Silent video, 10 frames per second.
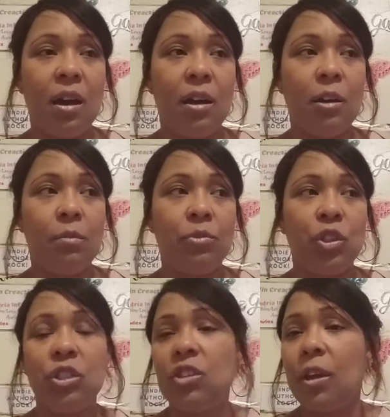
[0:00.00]
she's
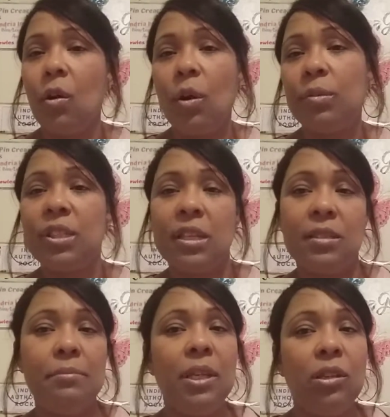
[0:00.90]
like, oh, it was nice to meet
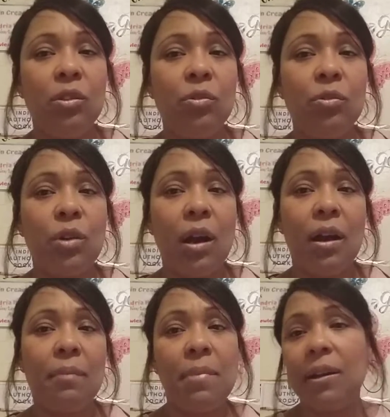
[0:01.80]
you,
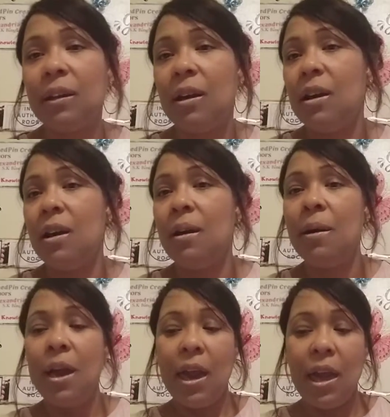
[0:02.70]
Monica,
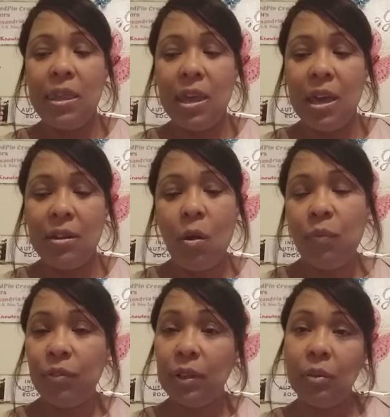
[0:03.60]
and then hopefully
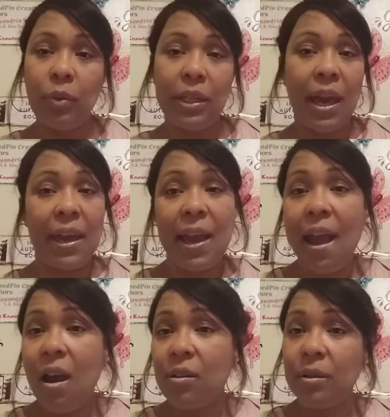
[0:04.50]
we can hang out
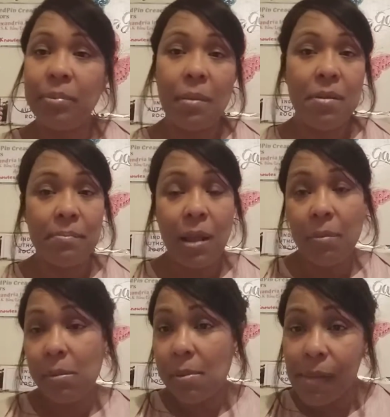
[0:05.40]
or blah blah blah blah blah
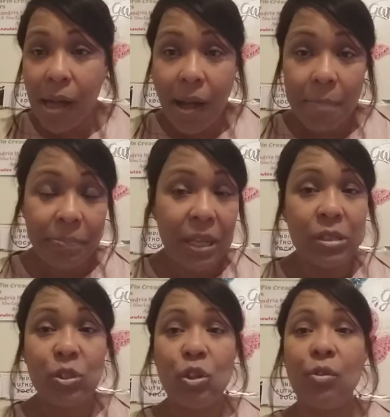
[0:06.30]
blah. And so
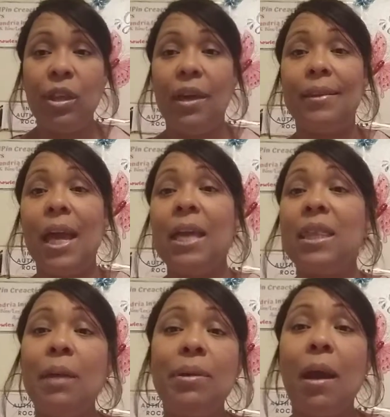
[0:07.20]
then they
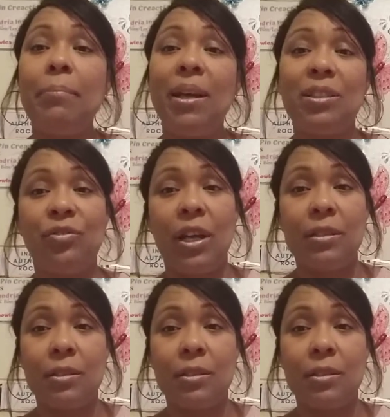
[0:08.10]
become best friends